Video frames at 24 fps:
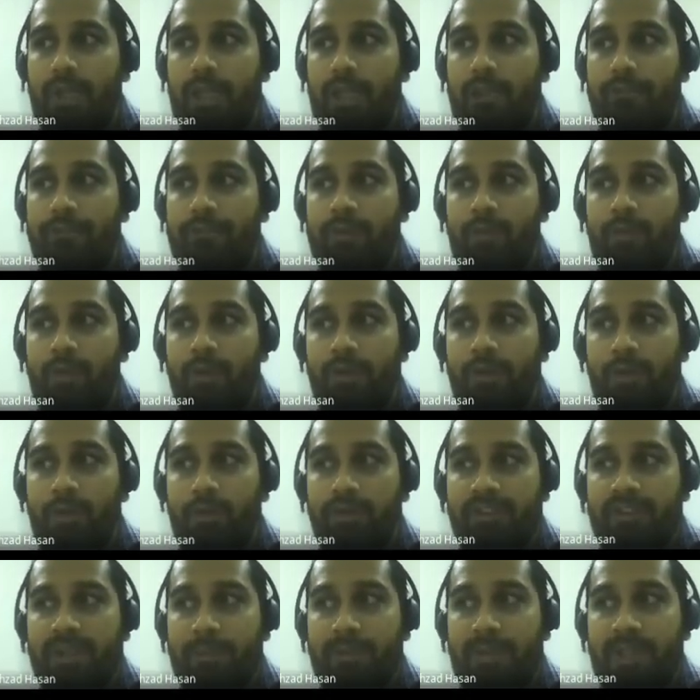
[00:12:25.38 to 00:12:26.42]
if you want to
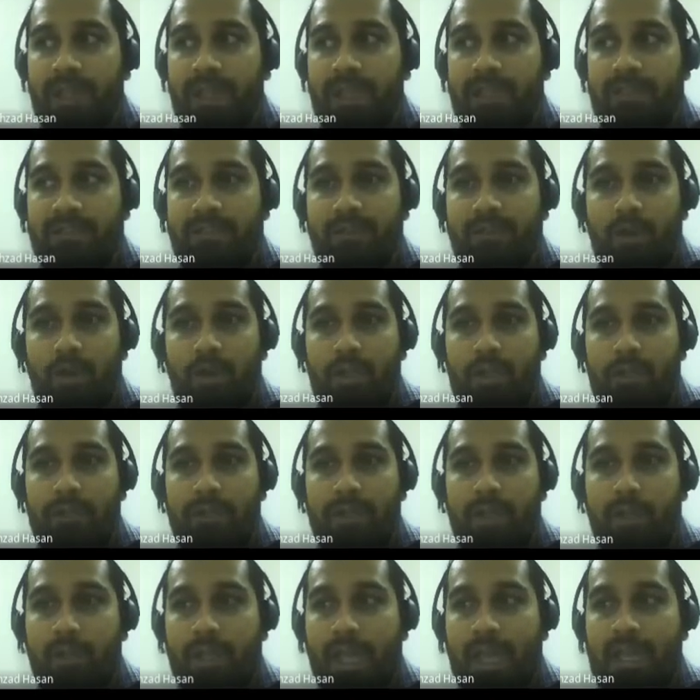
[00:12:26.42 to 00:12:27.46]
do some task on
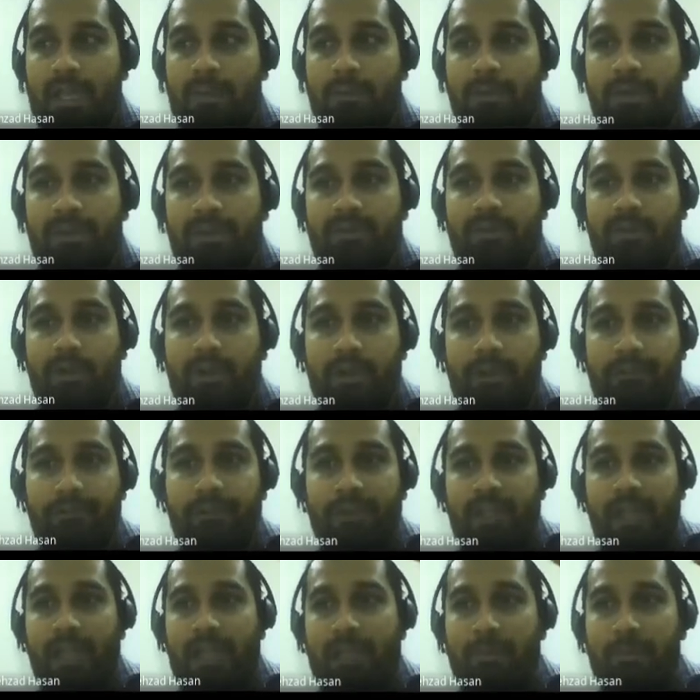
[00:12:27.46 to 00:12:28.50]
elements, on
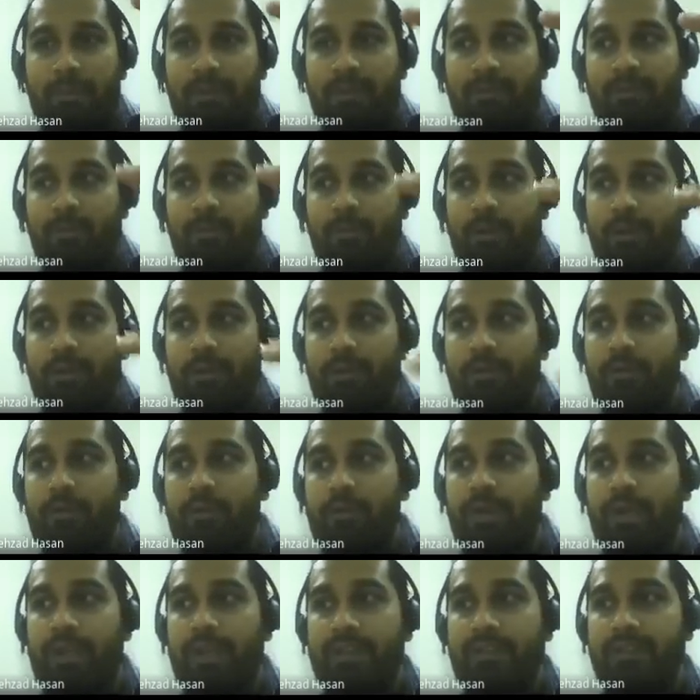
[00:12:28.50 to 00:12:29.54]
different elements, what you do
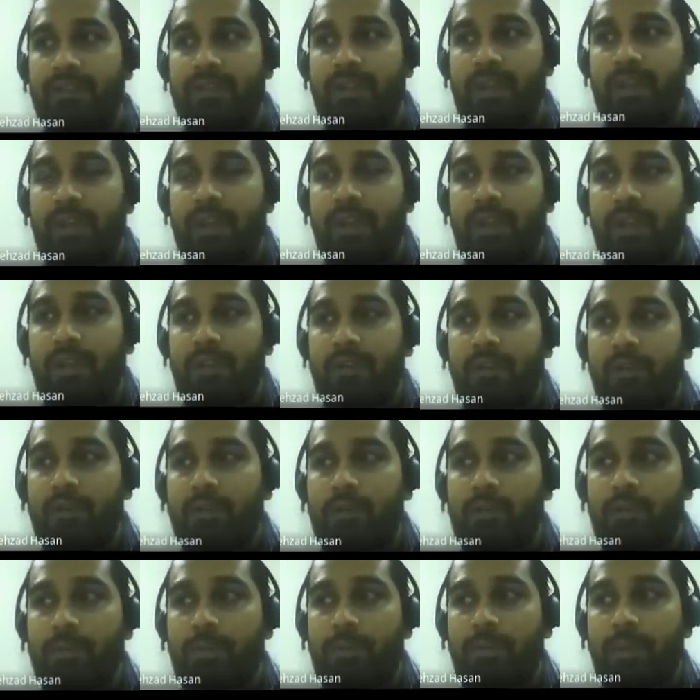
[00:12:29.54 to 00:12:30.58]
is
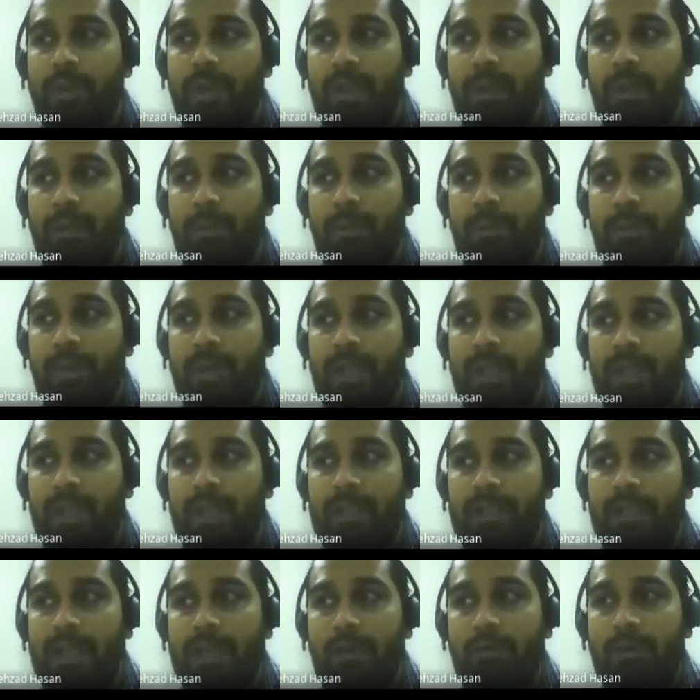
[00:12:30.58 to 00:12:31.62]
you break
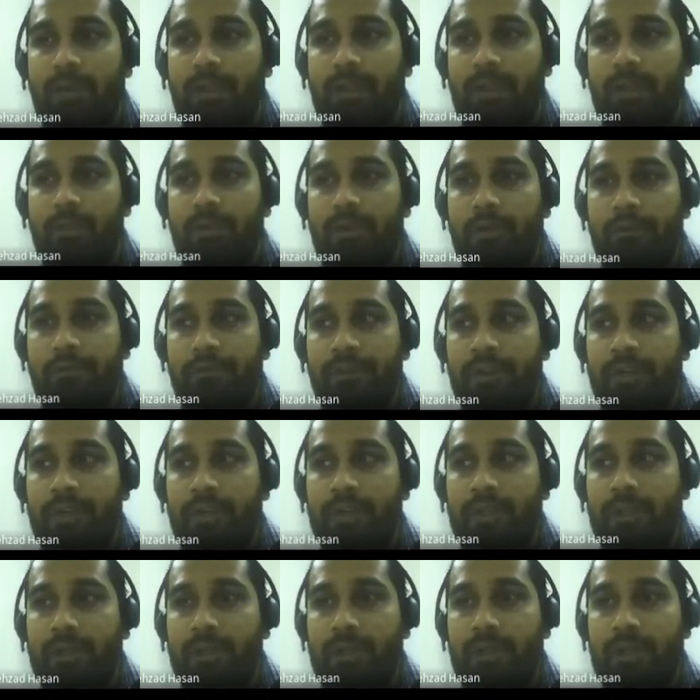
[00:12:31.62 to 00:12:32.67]
it down into
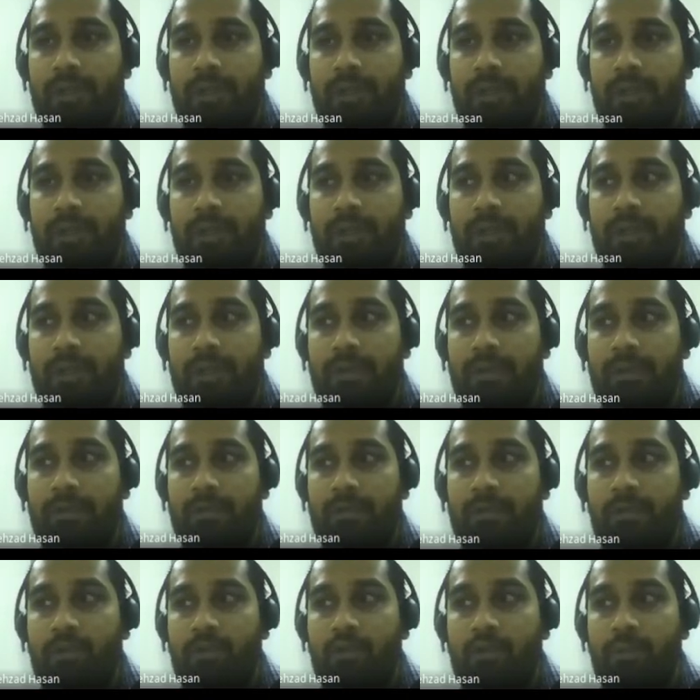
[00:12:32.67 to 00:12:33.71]
different
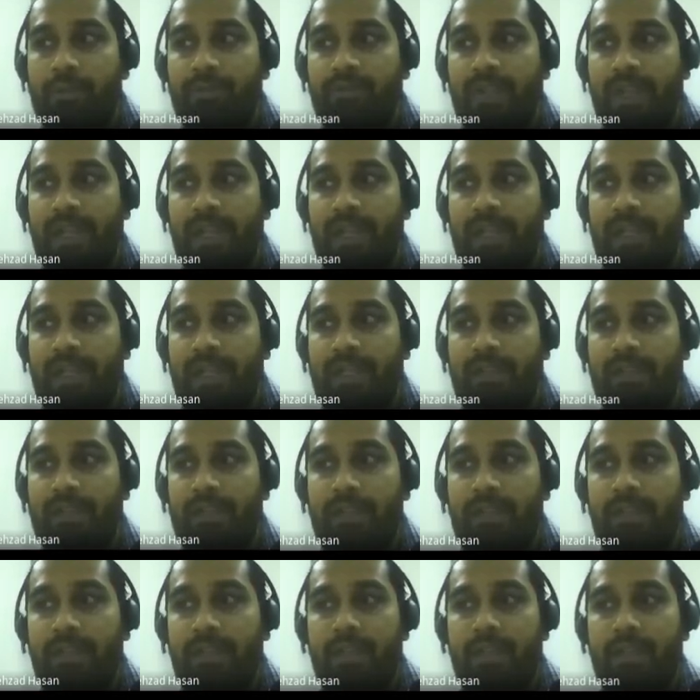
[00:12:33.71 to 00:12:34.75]
loops, and
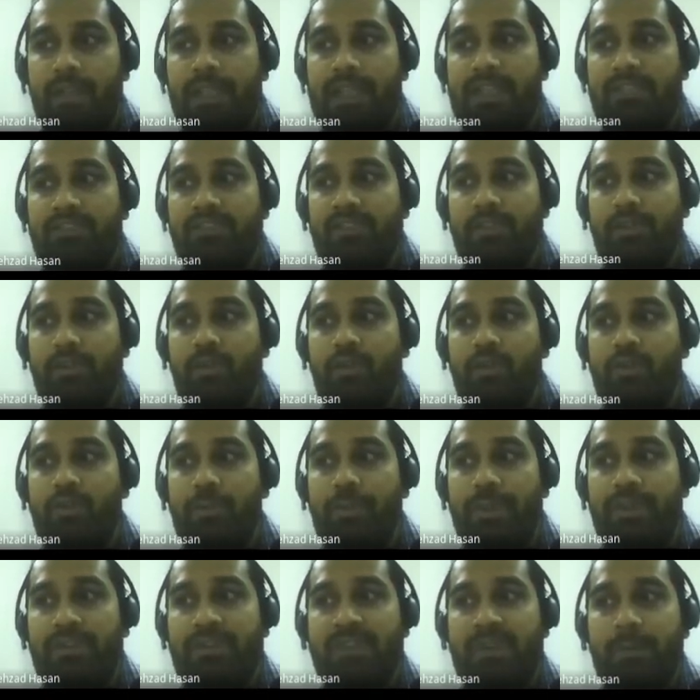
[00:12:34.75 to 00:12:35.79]
each
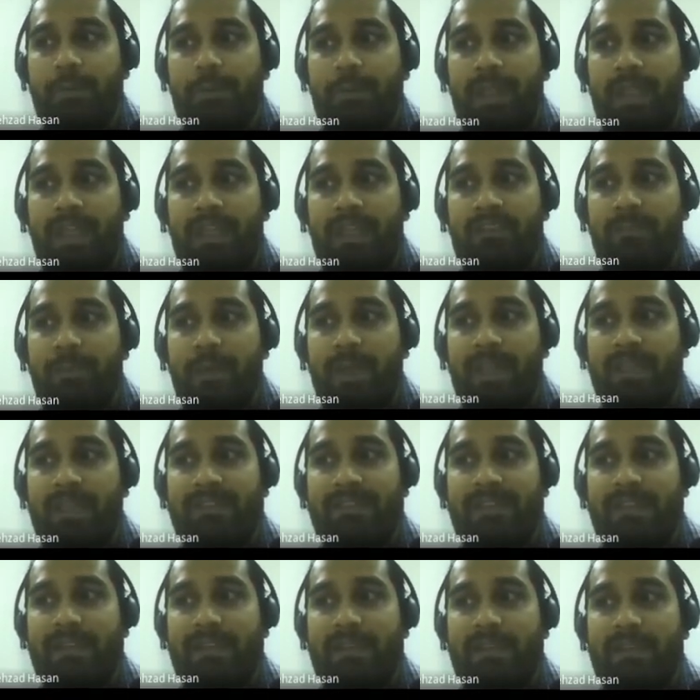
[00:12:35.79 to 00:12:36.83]
loop is replaced by a
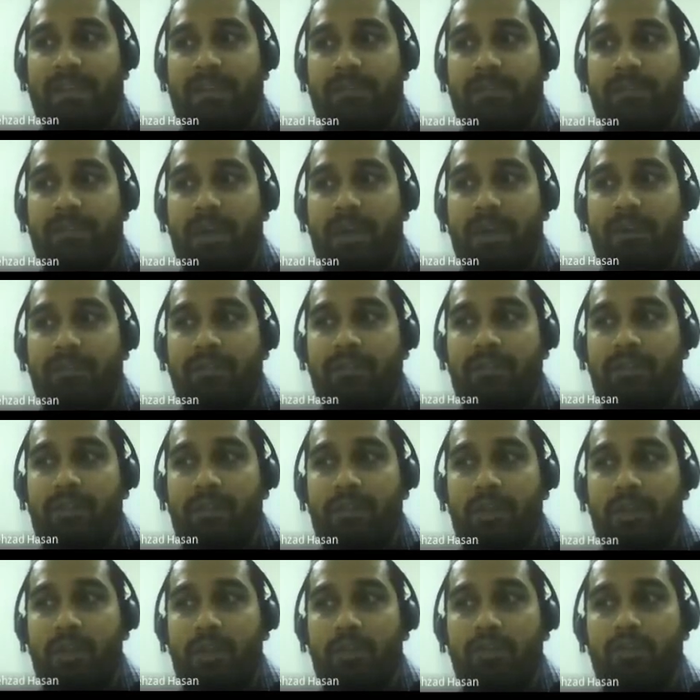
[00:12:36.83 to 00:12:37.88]
single instruction.
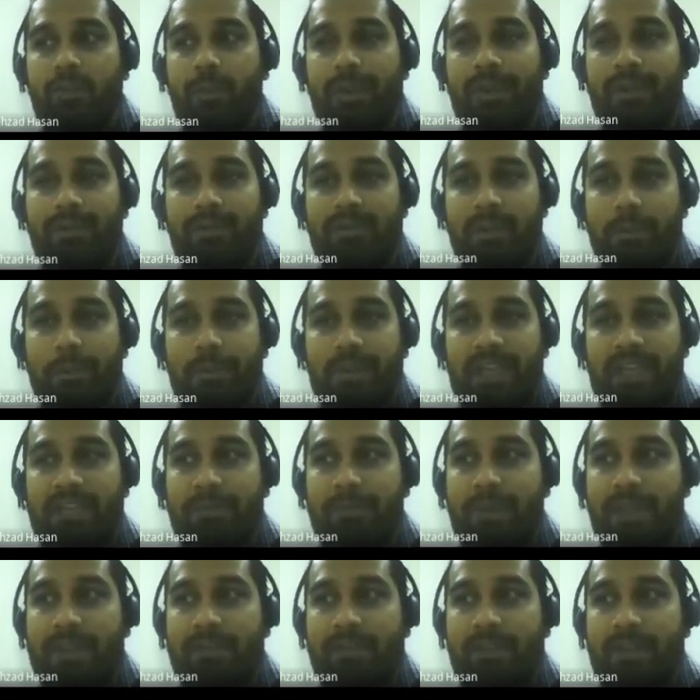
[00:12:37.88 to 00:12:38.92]
So when it's replaced
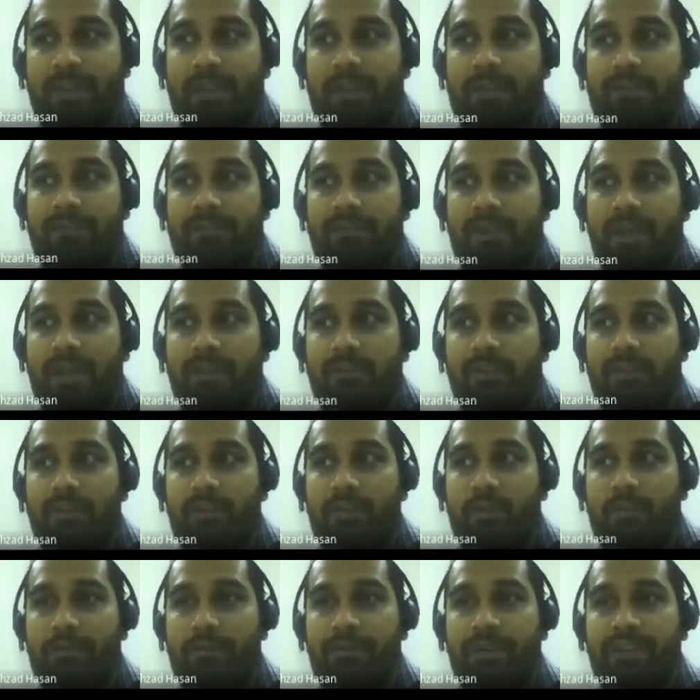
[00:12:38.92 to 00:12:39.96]
by a single instruction,
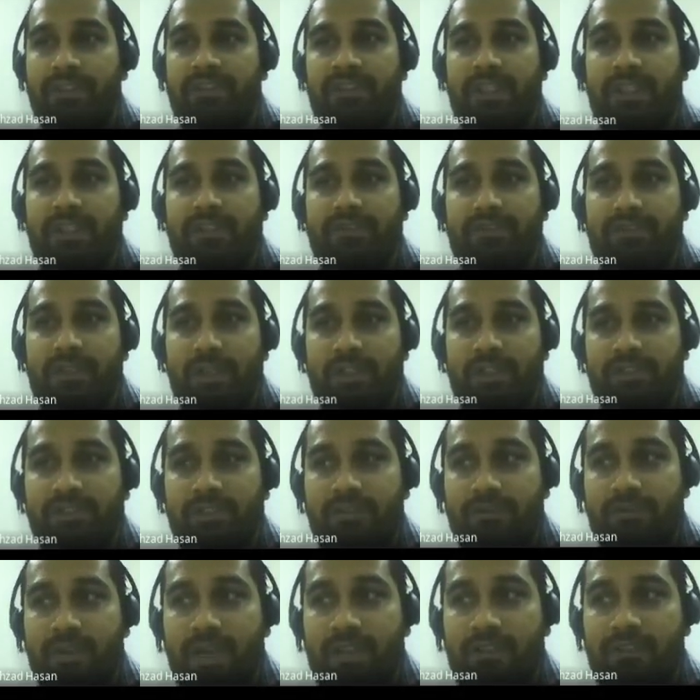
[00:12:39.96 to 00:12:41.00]
you fetch the
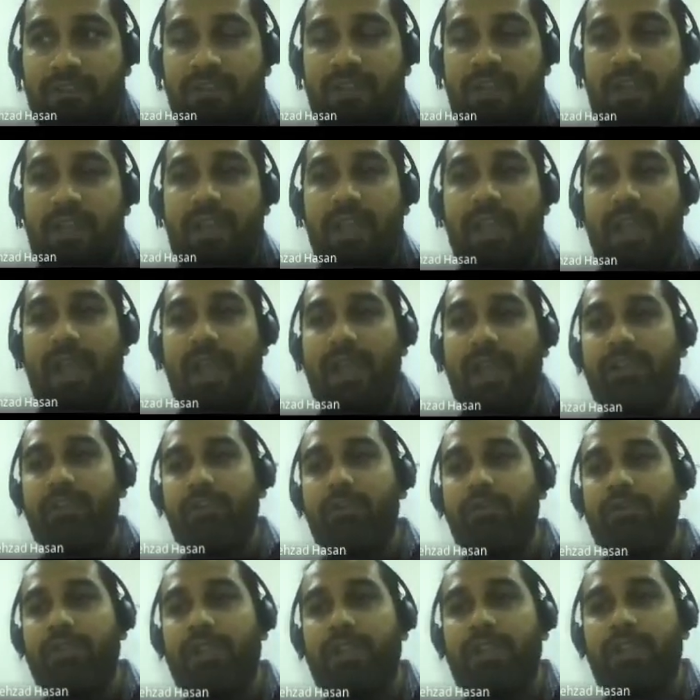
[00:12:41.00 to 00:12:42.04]
instruction once and
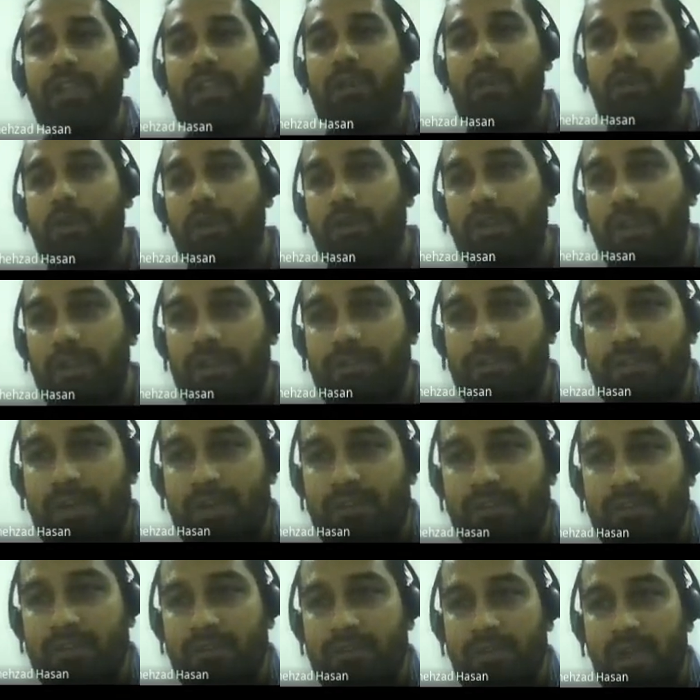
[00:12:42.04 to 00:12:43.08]
you then decode the
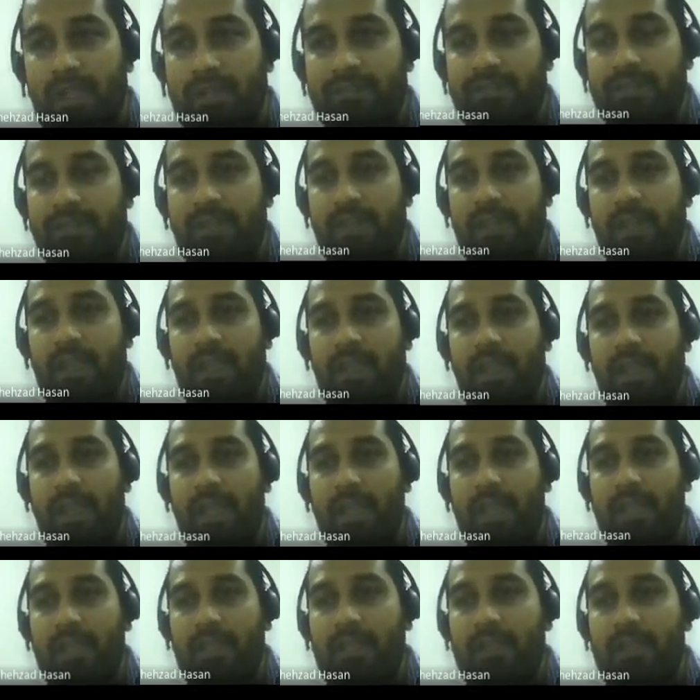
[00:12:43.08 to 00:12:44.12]
instruction once,
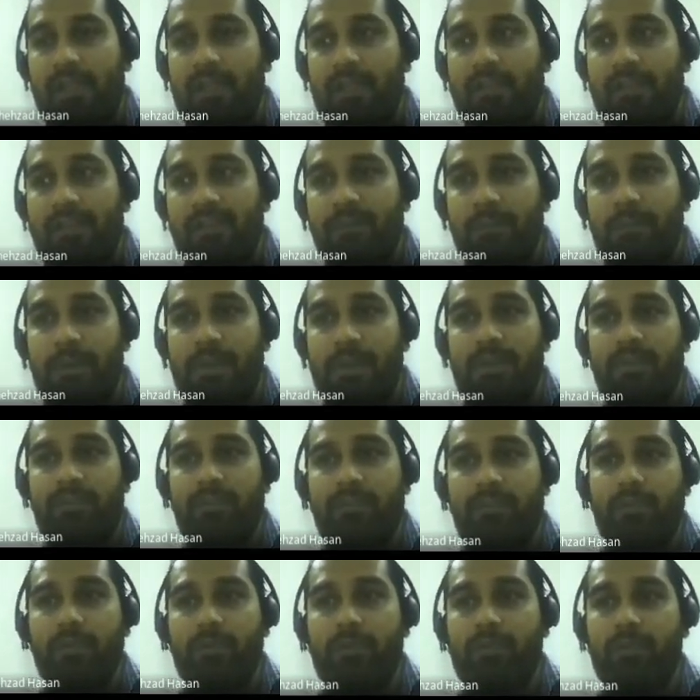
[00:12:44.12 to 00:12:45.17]
and this means
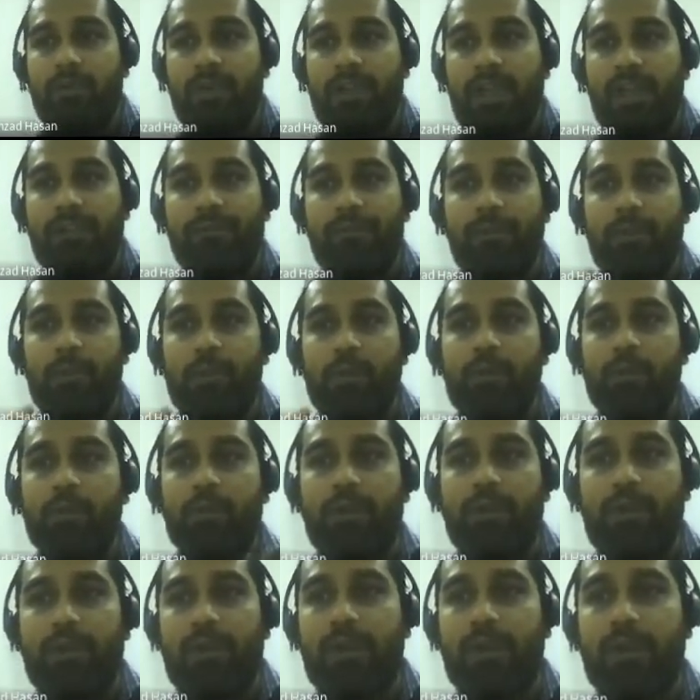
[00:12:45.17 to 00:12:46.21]
you don't have to
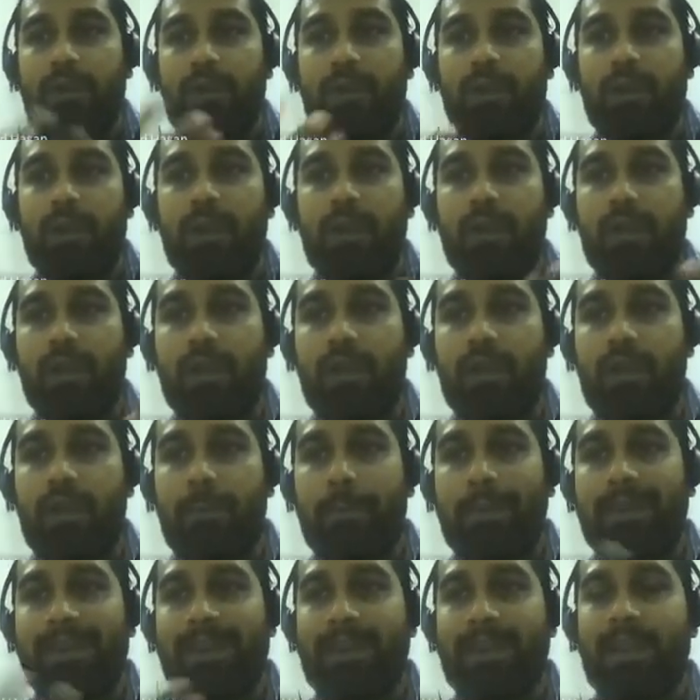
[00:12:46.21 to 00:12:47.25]

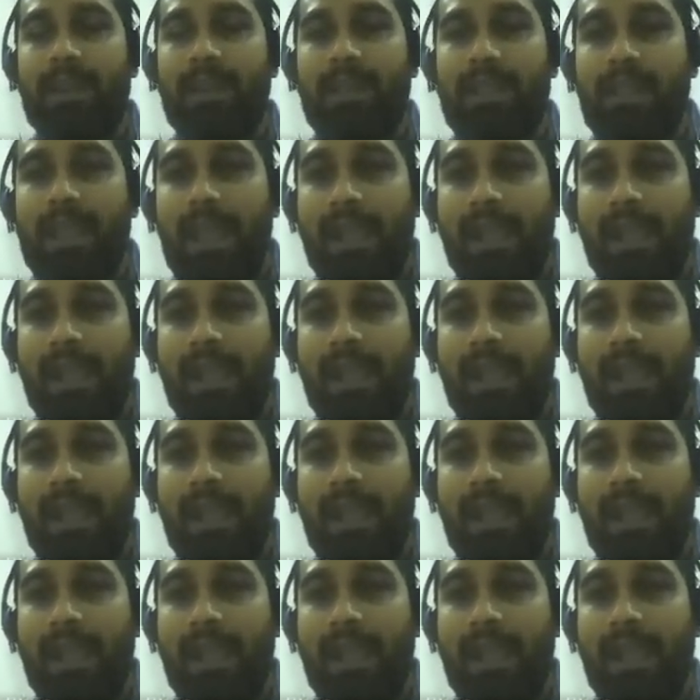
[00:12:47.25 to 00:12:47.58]
repeatedly